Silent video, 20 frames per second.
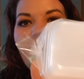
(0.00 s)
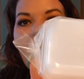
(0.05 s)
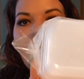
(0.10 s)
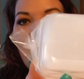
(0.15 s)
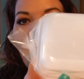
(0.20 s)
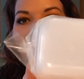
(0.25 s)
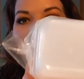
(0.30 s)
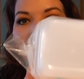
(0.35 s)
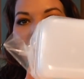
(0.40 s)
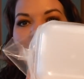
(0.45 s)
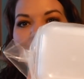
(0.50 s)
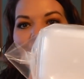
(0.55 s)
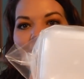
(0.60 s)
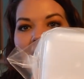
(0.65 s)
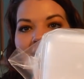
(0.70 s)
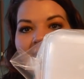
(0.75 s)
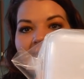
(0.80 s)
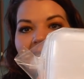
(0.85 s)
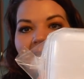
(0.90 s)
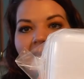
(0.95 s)
They had the
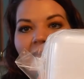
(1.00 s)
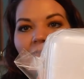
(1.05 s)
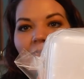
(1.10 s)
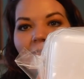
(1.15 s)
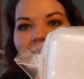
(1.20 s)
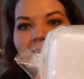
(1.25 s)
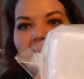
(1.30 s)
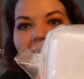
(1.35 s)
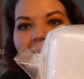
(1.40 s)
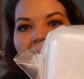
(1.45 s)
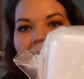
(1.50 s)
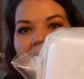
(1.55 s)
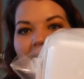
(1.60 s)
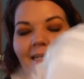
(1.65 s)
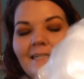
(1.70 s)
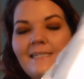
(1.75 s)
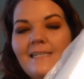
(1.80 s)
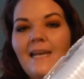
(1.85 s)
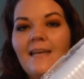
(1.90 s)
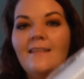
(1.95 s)
rectangles like
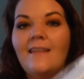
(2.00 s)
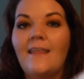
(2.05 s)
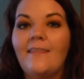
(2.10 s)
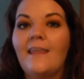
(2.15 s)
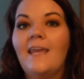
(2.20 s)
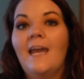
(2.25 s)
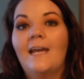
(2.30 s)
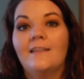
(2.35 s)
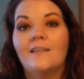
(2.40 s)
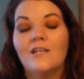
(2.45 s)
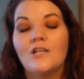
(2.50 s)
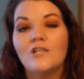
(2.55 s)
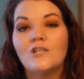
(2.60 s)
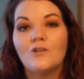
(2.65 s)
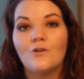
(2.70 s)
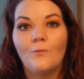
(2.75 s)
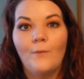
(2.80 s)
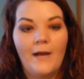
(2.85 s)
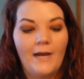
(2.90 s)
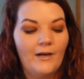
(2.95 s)
this, and then they had the
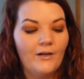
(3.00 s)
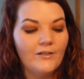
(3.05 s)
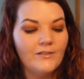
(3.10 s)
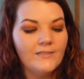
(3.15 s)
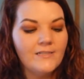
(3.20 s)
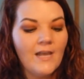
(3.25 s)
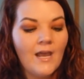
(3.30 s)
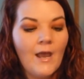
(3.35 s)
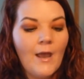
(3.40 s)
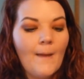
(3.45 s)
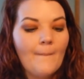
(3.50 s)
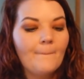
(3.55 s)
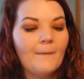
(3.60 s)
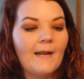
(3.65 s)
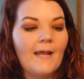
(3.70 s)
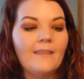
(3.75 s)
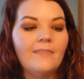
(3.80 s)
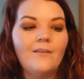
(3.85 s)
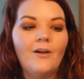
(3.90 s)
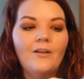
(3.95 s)
squares. But
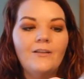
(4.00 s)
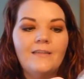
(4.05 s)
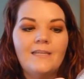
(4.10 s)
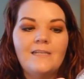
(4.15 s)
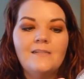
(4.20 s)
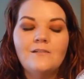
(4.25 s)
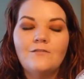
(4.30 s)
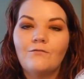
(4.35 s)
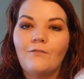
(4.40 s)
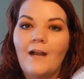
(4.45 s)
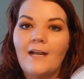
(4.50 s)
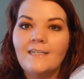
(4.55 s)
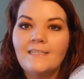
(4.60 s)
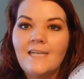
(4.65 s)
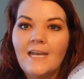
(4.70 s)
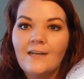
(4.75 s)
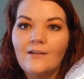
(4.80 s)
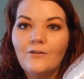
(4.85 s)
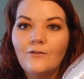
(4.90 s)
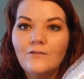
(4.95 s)
I thought these
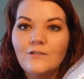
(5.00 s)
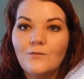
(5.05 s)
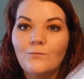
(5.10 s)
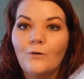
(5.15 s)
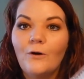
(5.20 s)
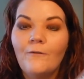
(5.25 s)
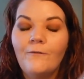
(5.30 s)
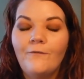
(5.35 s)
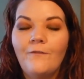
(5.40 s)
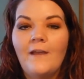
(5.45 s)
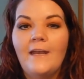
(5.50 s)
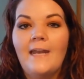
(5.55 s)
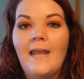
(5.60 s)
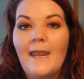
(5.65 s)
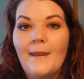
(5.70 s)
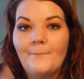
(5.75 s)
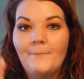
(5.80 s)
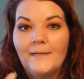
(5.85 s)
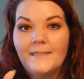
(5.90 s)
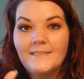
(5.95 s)
rectangles will fit
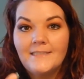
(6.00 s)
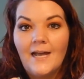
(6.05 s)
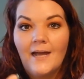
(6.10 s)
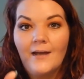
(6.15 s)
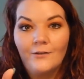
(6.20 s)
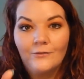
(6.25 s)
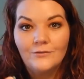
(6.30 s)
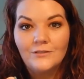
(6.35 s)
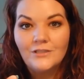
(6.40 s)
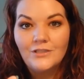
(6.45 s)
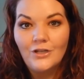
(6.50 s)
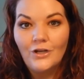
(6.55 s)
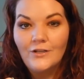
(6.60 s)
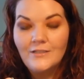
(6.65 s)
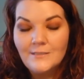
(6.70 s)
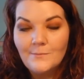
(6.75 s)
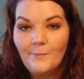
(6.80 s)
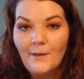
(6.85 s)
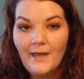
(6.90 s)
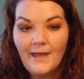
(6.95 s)
a McDonald's
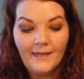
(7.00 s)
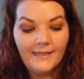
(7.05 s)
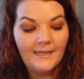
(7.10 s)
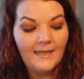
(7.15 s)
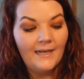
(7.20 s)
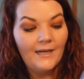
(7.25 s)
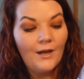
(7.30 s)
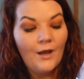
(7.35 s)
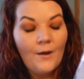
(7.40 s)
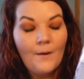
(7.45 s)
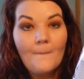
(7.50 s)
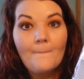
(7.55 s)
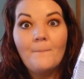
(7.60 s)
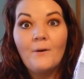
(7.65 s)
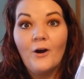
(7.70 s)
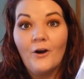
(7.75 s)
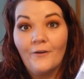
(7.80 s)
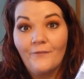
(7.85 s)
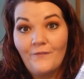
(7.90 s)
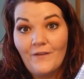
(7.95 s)
sauce packet
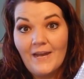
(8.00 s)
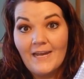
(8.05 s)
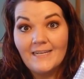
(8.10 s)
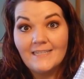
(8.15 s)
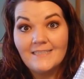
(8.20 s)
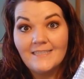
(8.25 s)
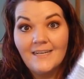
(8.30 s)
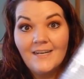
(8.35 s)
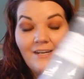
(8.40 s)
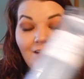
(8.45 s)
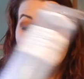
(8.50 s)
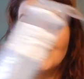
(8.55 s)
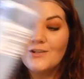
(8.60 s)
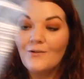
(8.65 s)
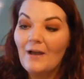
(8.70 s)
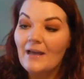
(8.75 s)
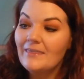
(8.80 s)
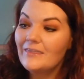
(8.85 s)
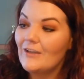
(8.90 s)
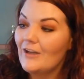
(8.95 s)
perfect. So
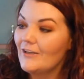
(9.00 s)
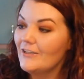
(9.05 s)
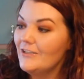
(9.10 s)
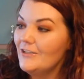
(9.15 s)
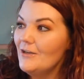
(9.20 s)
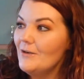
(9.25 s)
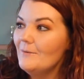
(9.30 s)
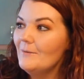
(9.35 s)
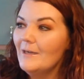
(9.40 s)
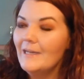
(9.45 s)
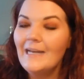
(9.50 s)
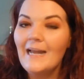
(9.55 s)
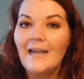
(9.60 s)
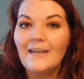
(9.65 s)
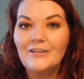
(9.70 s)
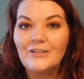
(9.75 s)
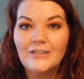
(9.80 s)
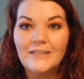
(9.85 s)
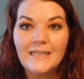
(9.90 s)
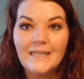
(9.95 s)
I thought, you know what?
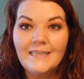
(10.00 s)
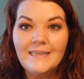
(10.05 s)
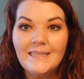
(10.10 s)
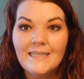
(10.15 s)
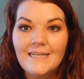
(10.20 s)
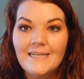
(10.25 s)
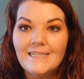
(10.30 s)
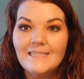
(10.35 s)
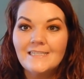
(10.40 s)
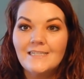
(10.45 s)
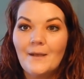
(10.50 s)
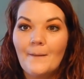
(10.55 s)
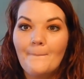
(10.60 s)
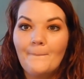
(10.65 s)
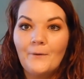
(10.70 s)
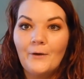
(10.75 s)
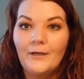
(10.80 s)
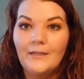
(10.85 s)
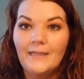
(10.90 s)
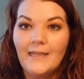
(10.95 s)
I could get these,
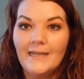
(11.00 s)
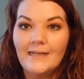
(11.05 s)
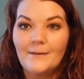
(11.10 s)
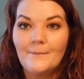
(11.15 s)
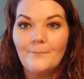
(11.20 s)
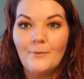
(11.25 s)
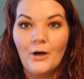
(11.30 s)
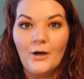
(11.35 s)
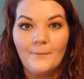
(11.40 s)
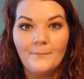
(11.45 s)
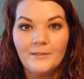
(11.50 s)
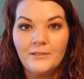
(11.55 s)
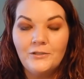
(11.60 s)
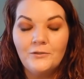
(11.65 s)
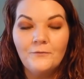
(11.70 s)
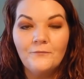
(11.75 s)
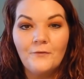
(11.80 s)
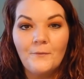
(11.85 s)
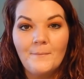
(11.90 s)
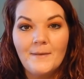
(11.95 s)
put like a
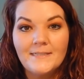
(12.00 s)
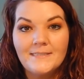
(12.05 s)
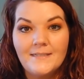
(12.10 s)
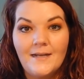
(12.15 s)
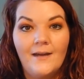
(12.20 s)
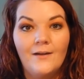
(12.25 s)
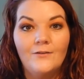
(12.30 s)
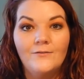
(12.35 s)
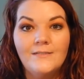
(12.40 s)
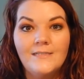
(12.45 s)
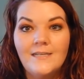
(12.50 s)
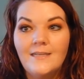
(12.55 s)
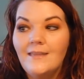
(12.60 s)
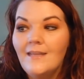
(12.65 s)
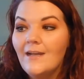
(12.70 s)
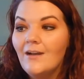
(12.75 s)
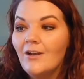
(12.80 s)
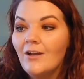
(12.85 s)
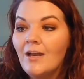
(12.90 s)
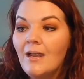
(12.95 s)
barbecue from McDonald's in
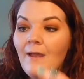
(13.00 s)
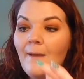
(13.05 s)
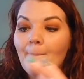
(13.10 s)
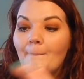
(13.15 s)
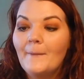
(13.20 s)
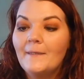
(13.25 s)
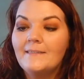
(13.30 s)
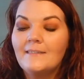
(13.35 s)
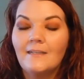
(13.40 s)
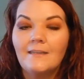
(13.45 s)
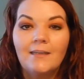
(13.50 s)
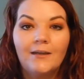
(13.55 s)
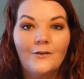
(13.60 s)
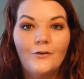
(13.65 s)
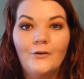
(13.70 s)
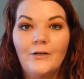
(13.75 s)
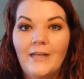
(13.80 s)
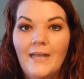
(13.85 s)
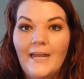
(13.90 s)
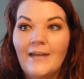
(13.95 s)
there, put the lid
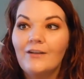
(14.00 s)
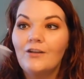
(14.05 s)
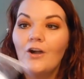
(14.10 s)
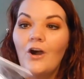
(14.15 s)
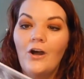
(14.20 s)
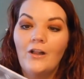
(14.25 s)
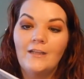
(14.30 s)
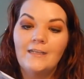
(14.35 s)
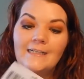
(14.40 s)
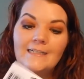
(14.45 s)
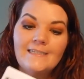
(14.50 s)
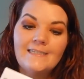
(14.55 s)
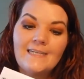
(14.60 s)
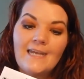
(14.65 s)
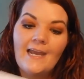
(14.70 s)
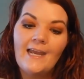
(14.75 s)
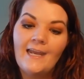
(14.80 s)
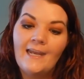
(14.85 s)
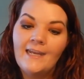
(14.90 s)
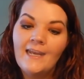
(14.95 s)
on it, and call it a
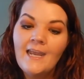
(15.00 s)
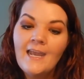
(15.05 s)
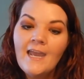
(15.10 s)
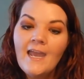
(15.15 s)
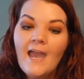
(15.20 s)
day.